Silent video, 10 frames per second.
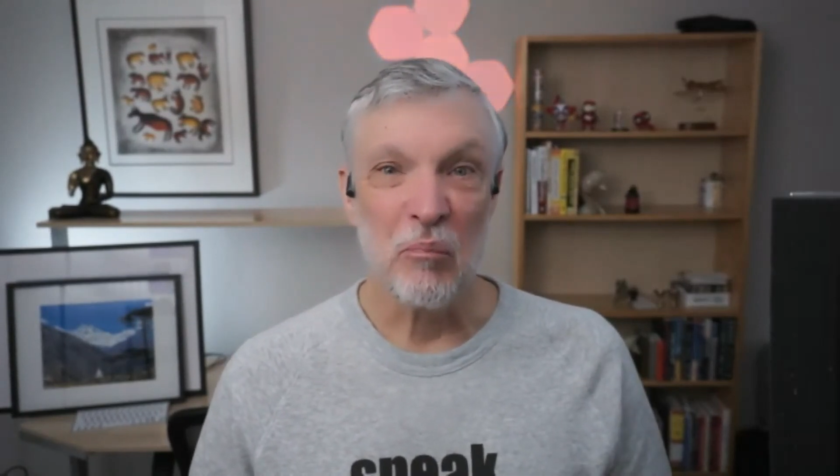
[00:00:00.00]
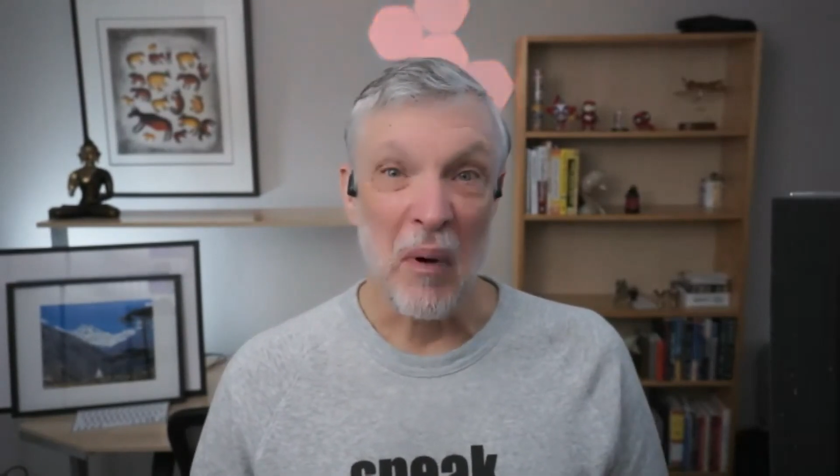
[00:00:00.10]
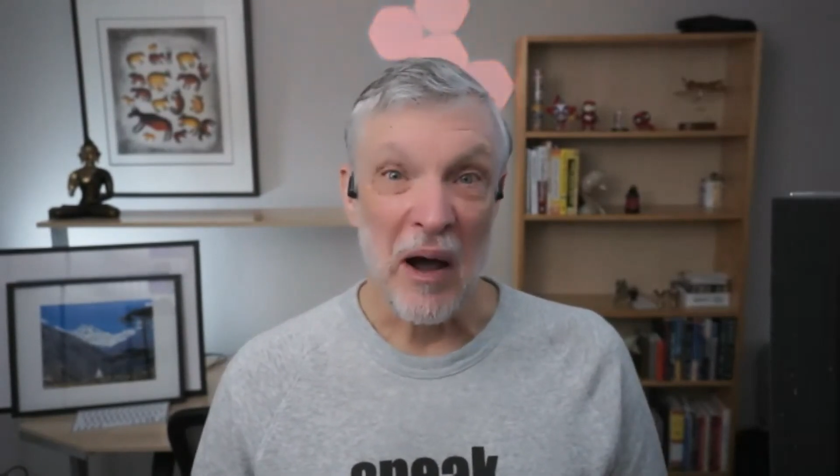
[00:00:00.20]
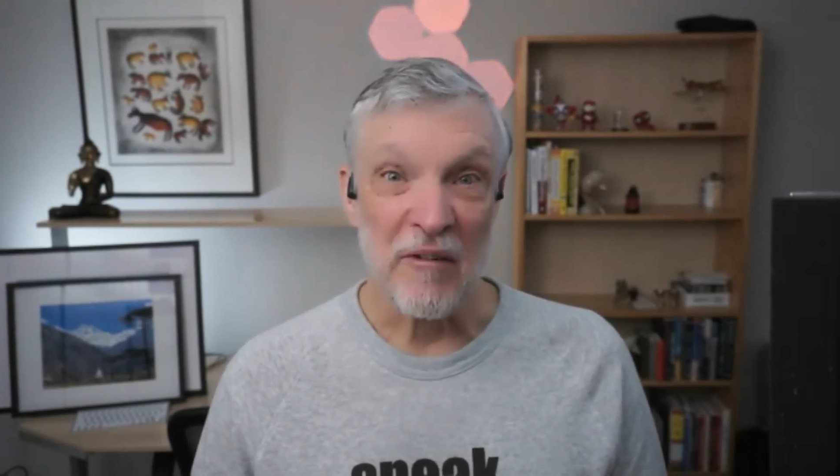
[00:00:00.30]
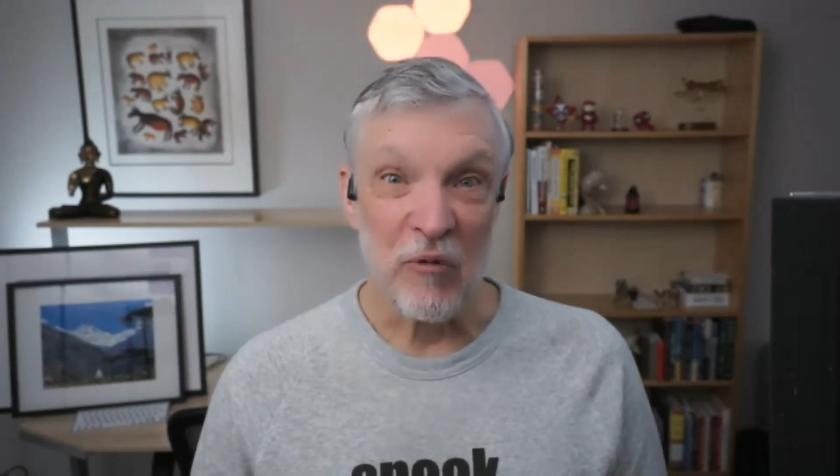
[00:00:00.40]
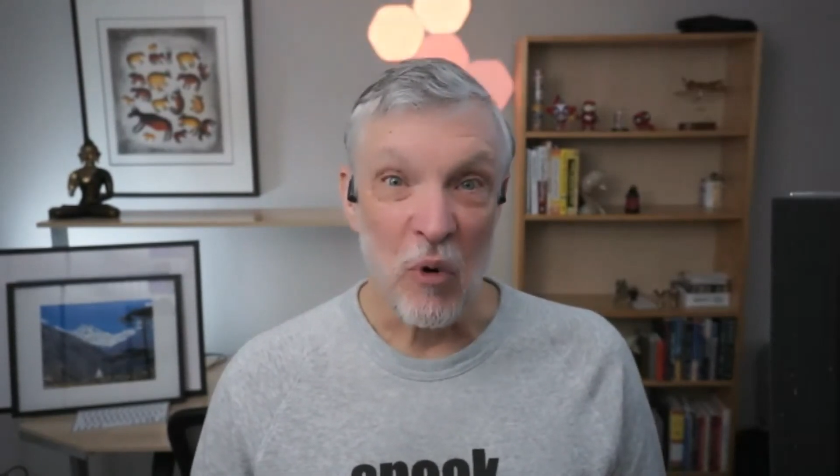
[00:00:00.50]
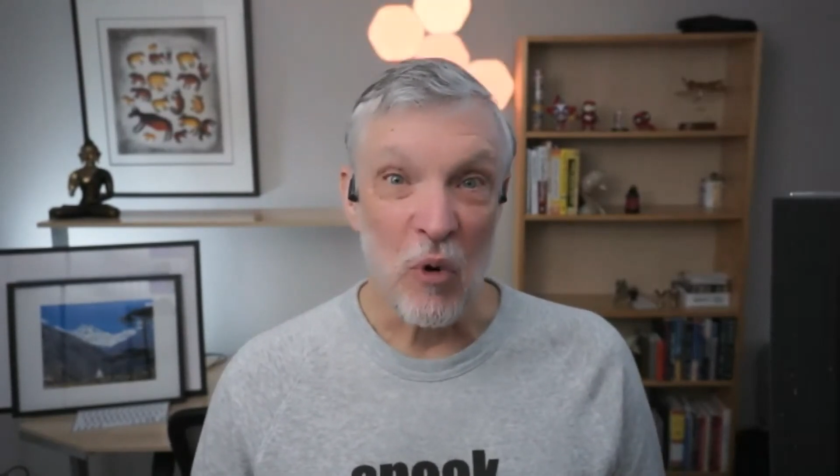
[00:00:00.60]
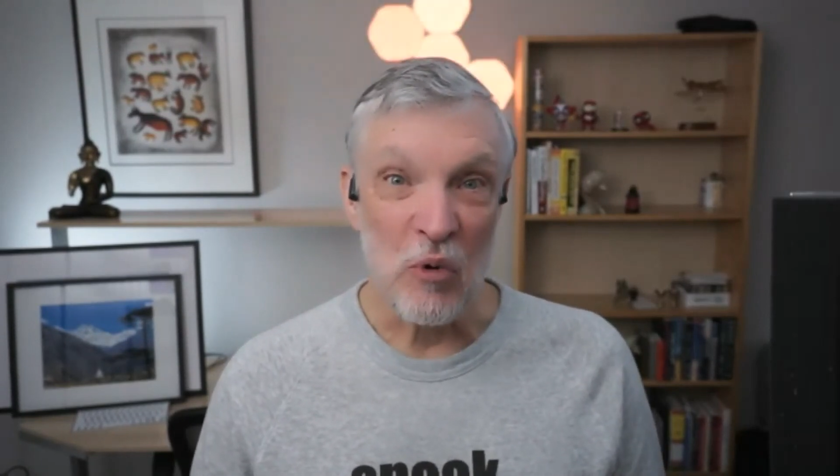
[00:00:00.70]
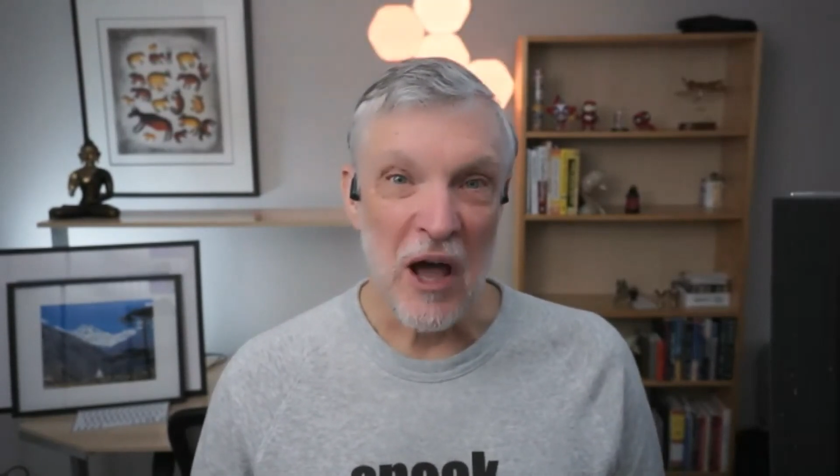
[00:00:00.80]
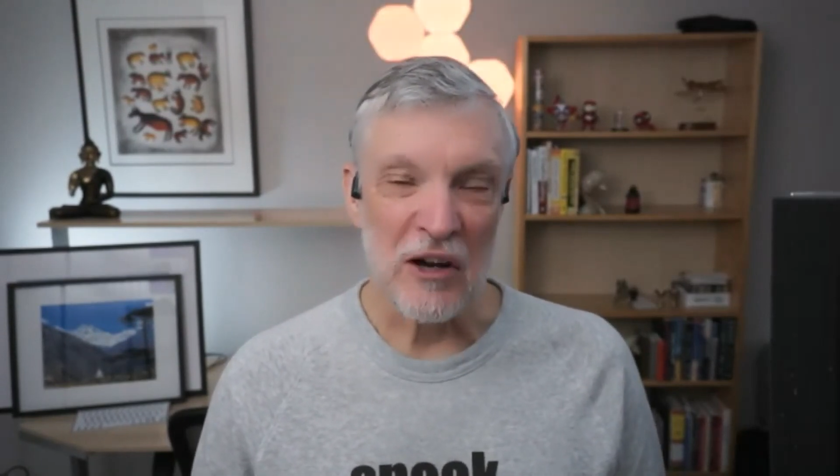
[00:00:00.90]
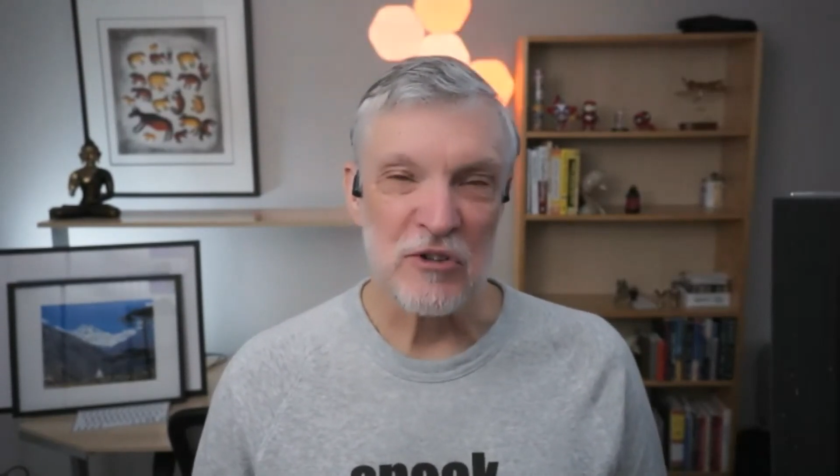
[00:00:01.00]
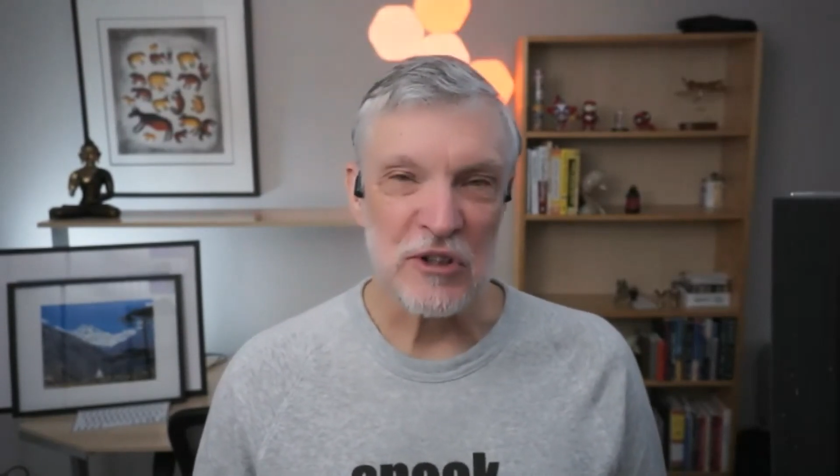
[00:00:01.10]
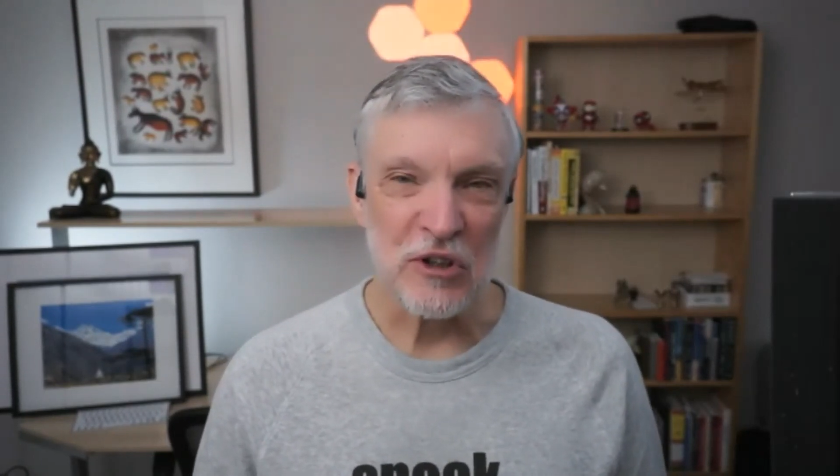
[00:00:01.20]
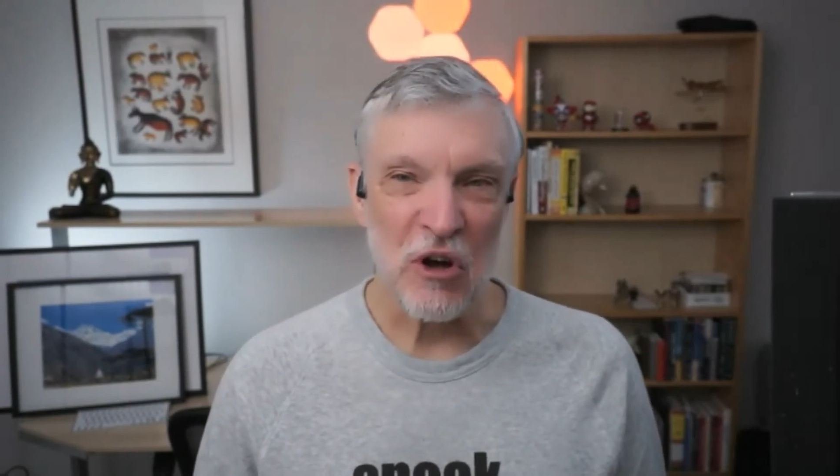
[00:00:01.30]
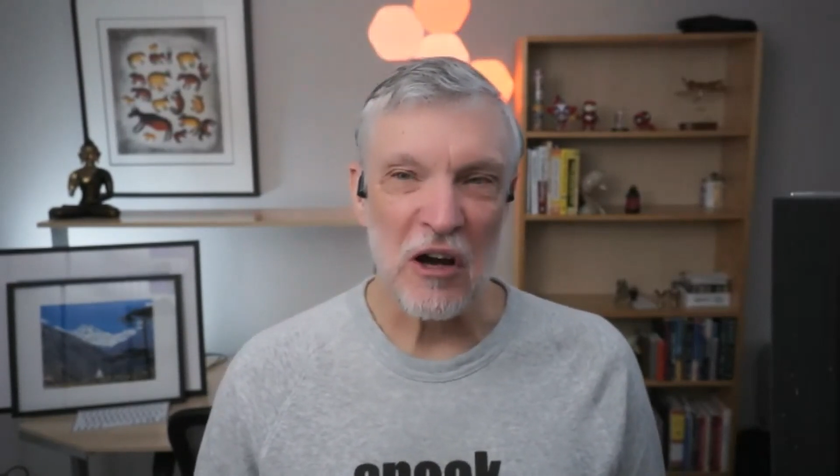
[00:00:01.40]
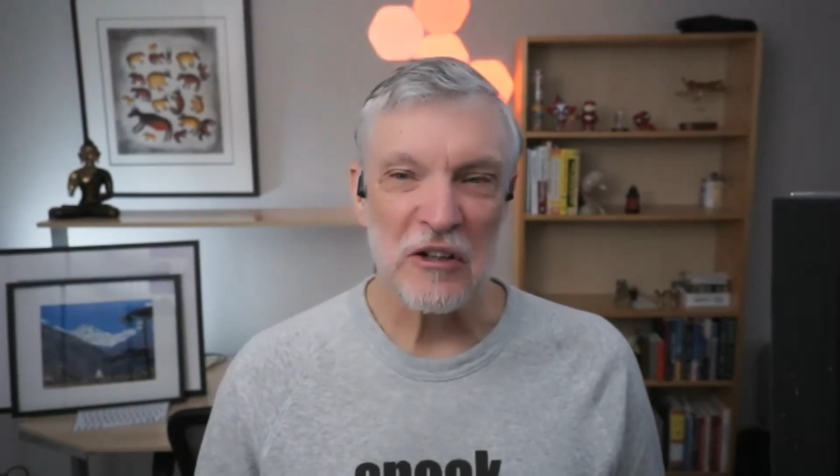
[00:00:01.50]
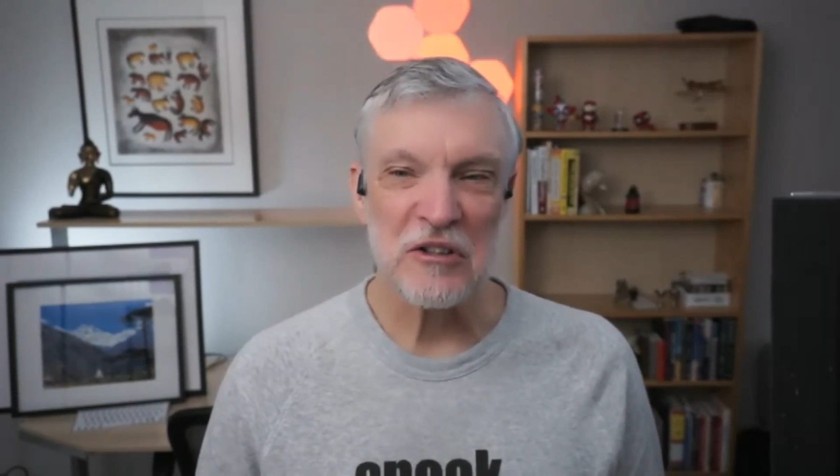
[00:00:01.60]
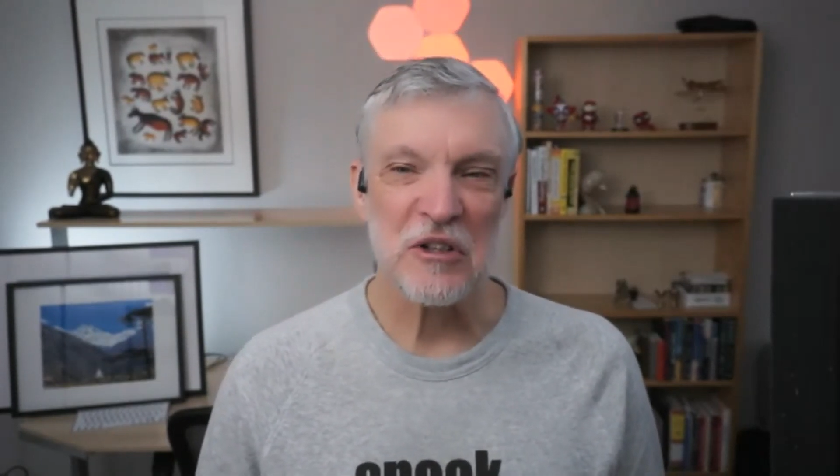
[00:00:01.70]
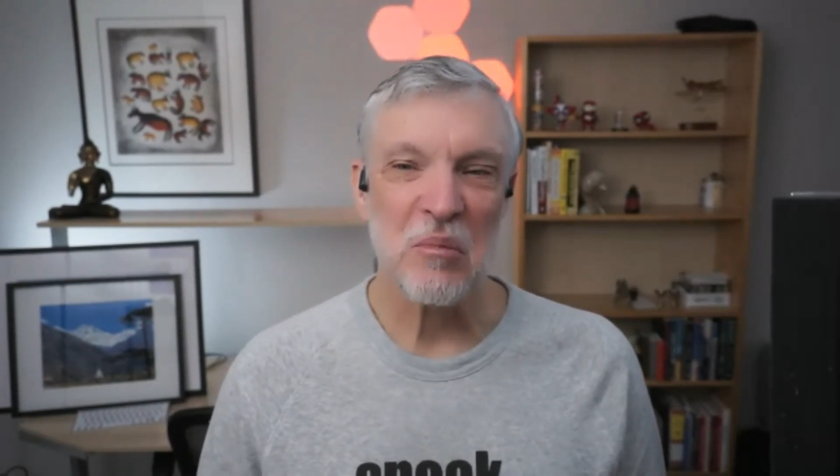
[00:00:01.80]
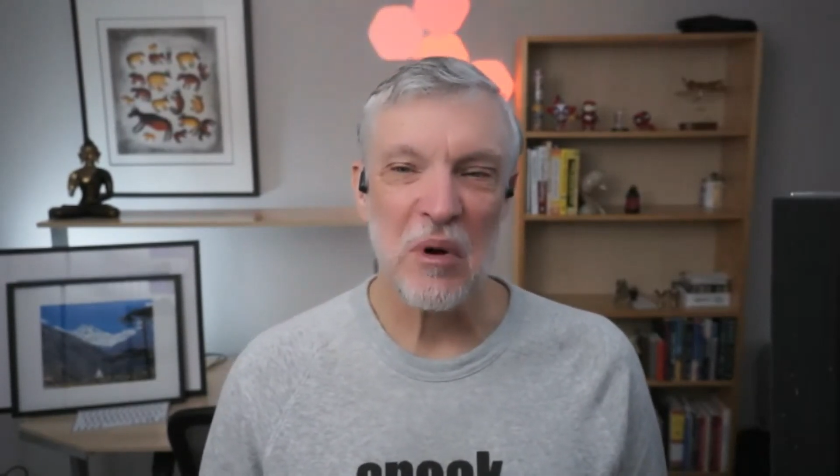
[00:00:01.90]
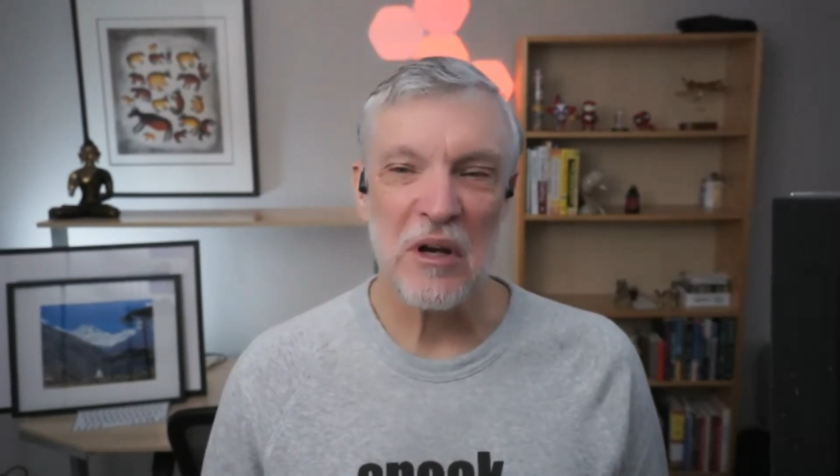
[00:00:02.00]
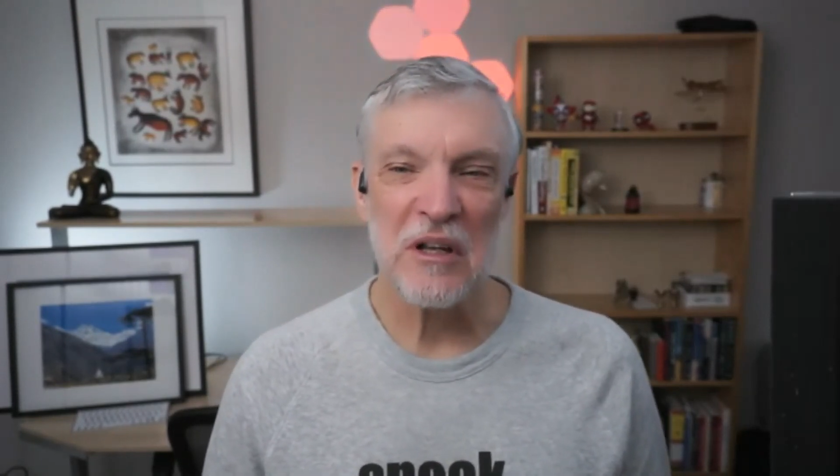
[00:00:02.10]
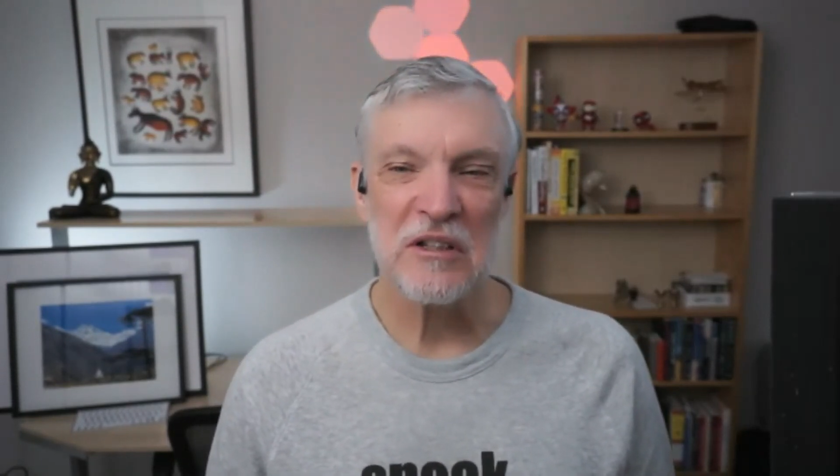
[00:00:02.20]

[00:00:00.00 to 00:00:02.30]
by phone, actually talk to somebody,